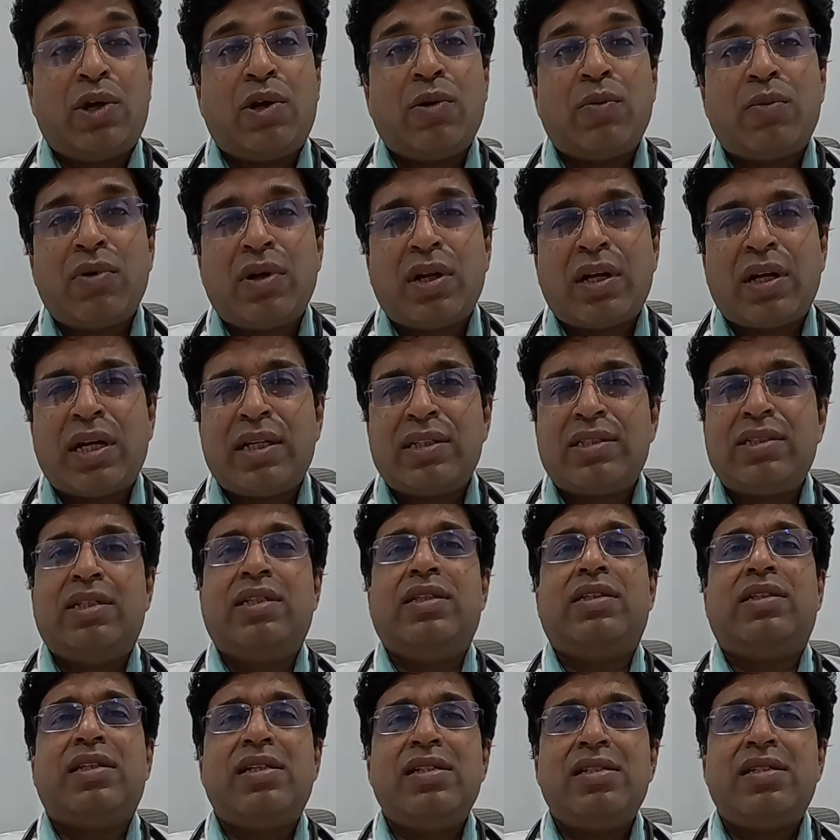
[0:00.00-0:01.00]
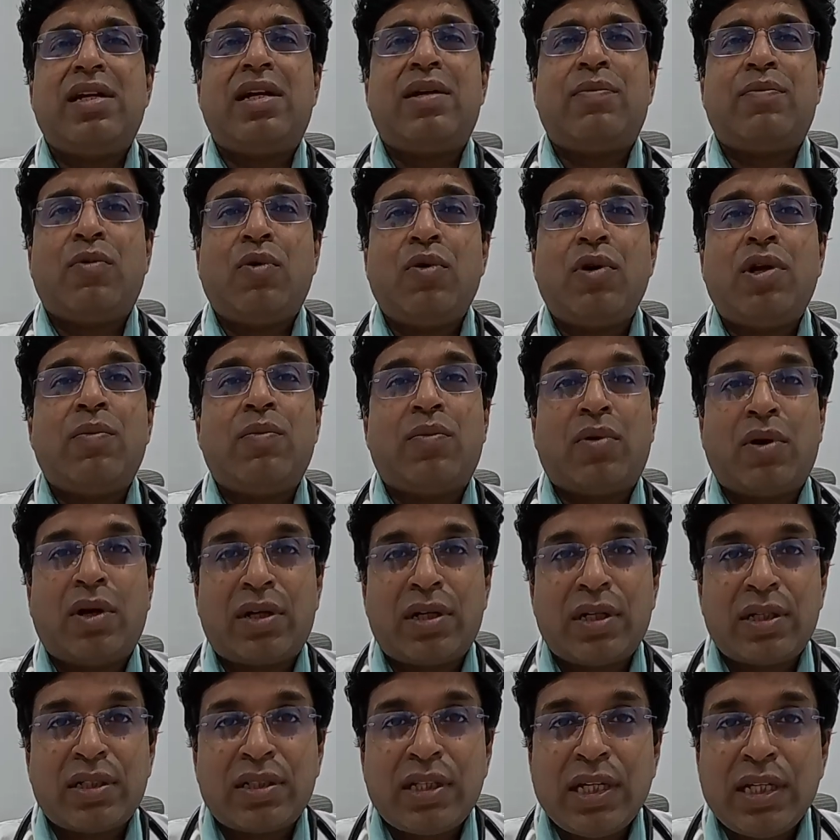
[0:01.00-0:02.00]
to put an ICD, these are more
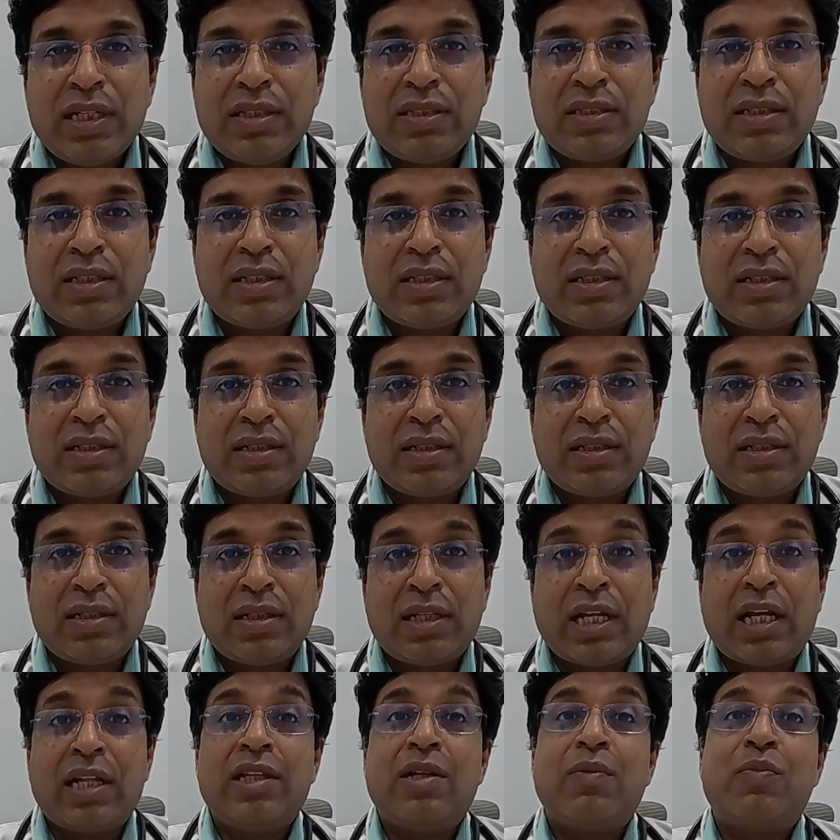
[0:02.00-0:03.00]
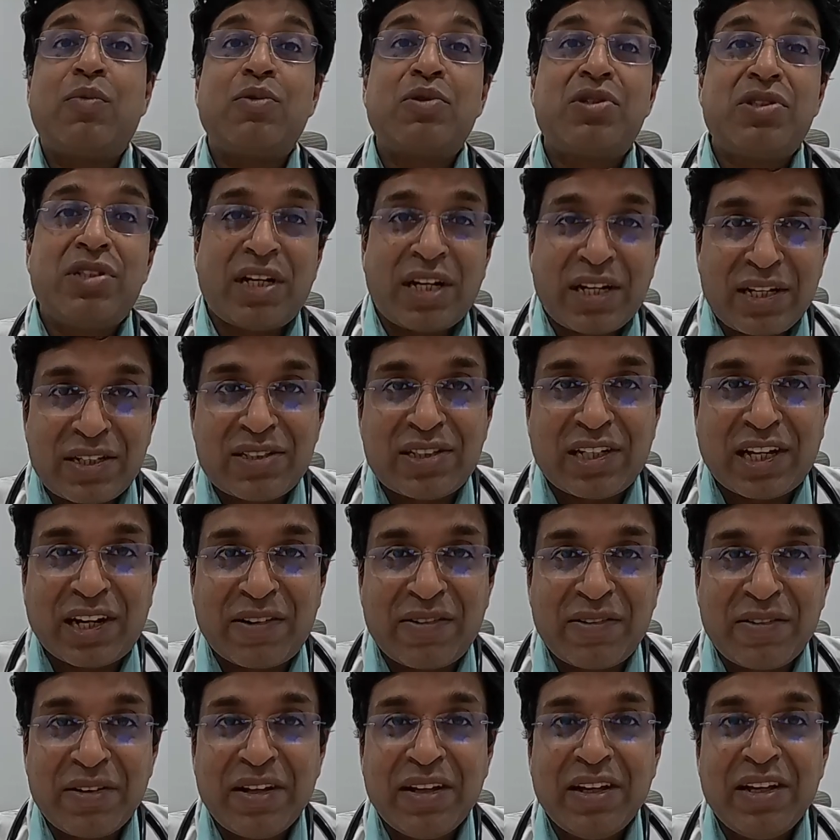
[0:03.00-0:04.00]
important things than the procedure
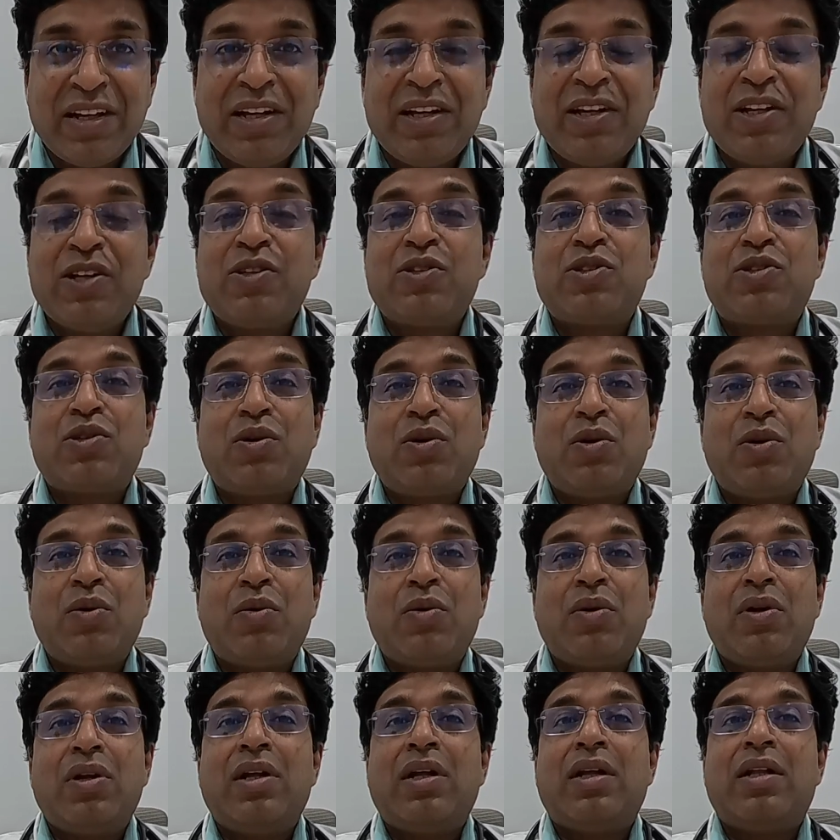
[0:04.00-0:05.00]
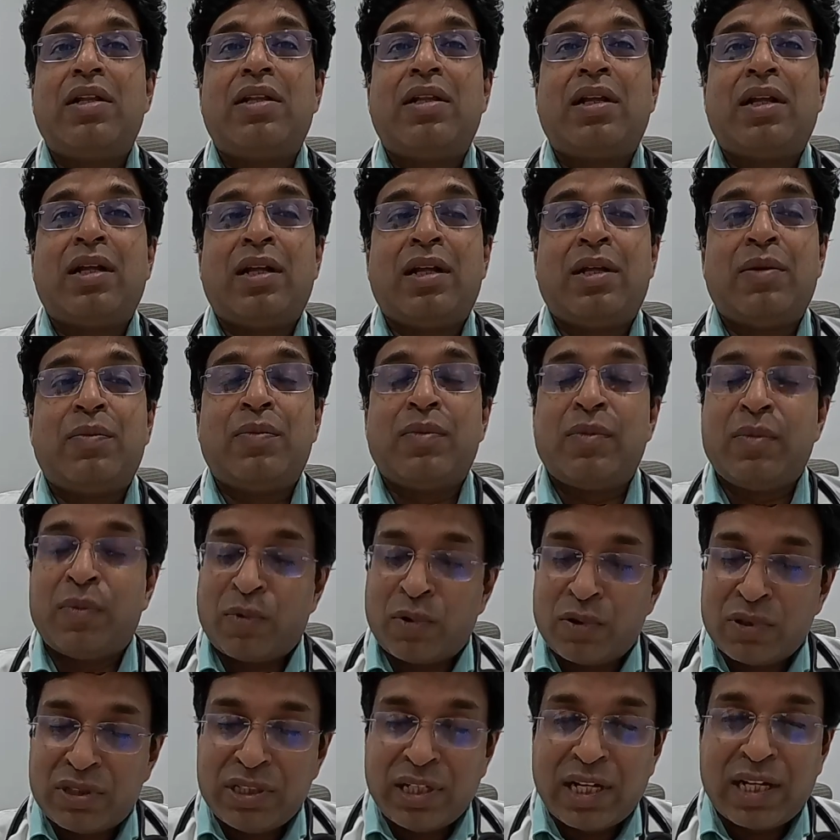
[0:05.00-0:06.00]
itself. So
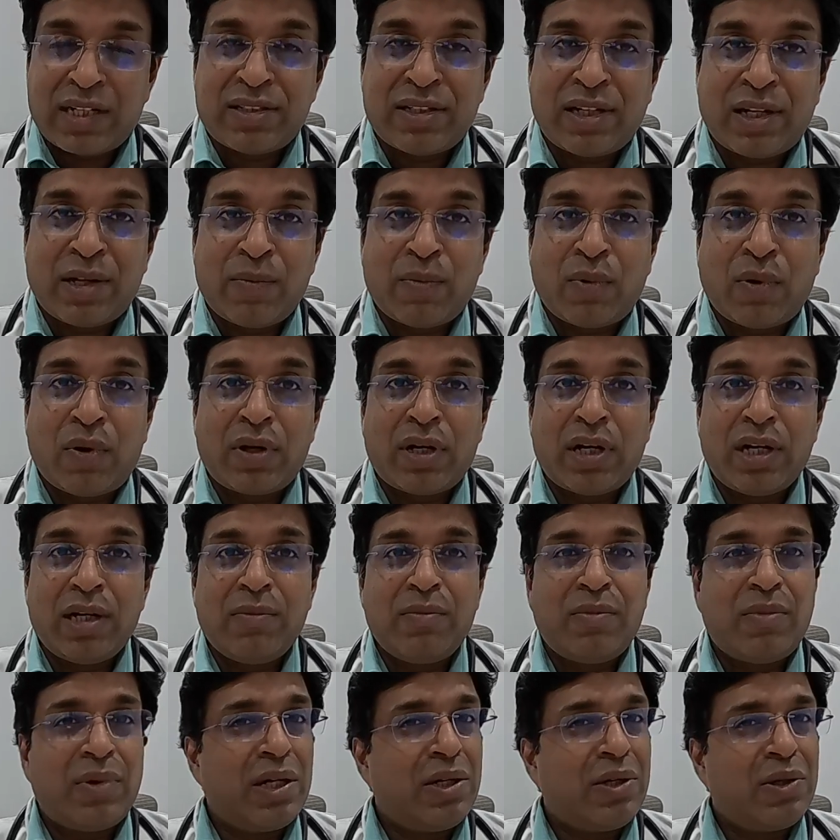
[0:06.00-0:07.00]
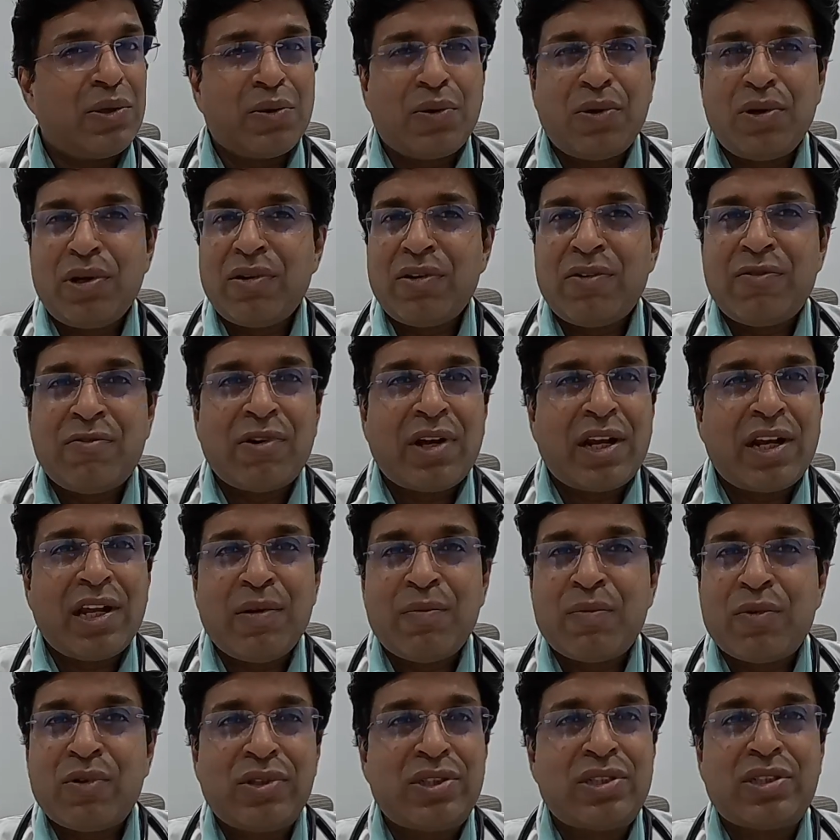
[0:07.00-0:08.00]
procedures are important, but don't be very
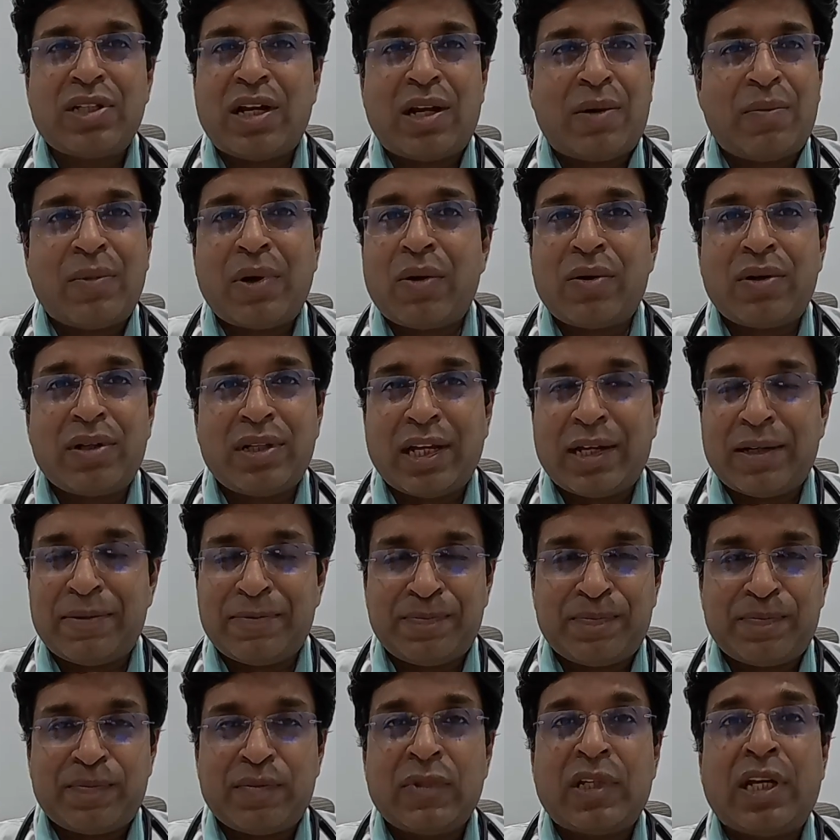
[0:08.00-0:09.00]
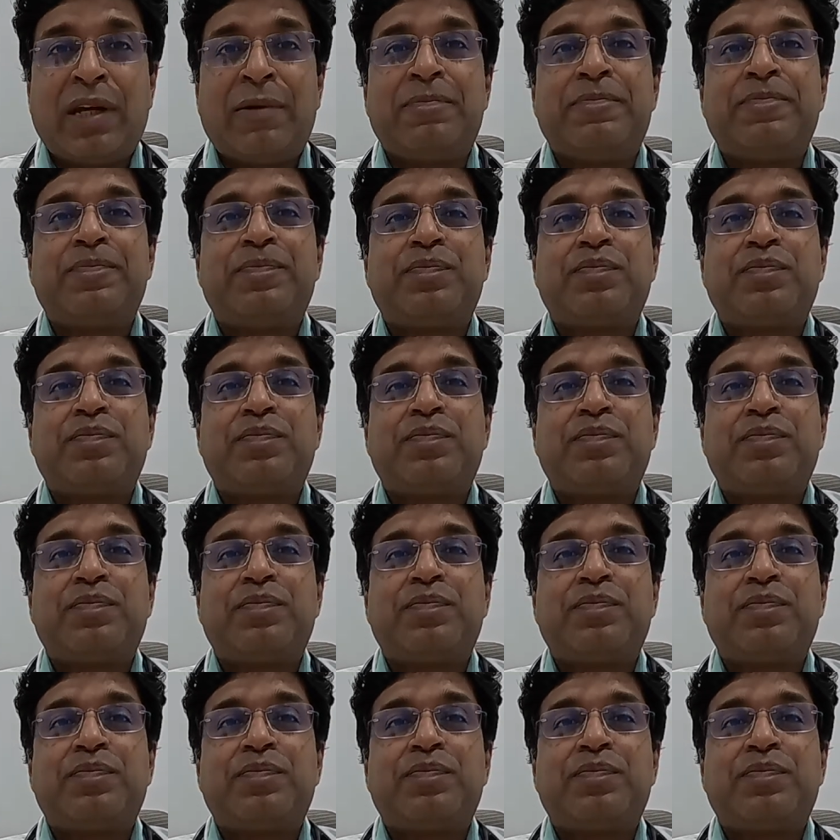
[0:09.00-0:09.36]
emotional about that then.